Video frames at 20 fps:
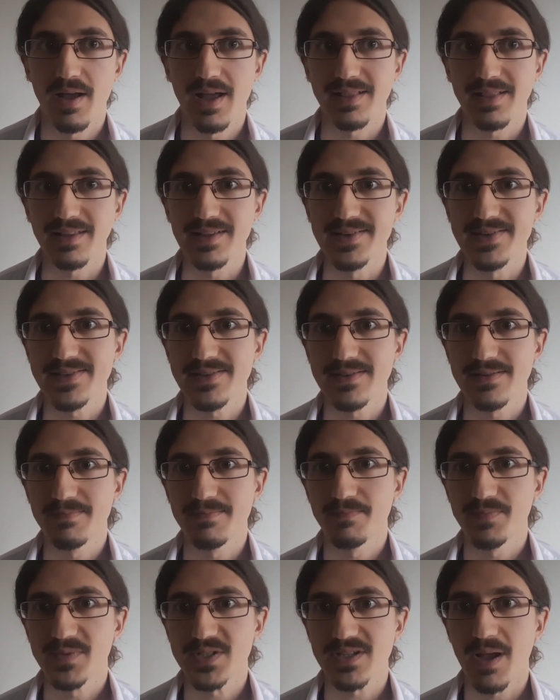at least
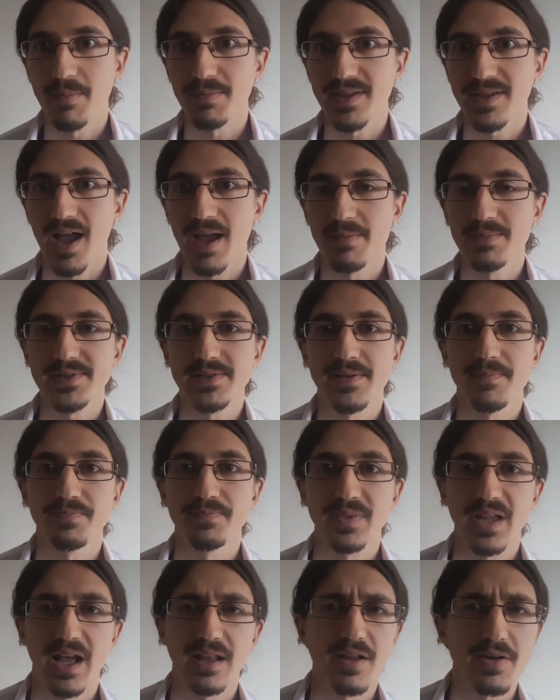sometimes.
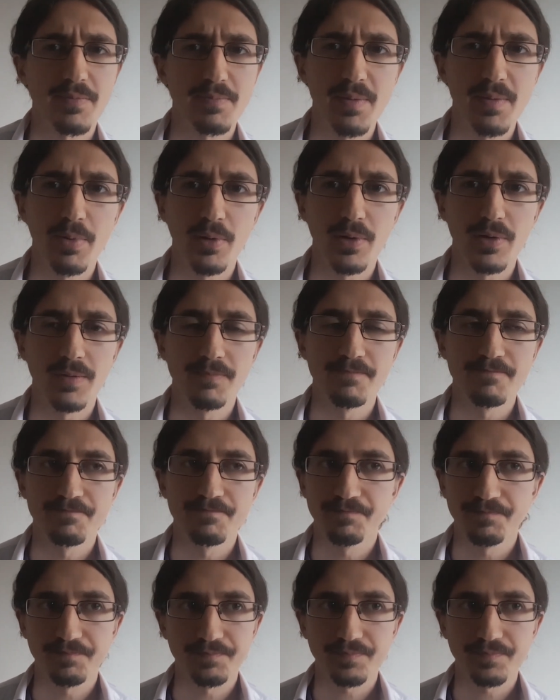A lot of people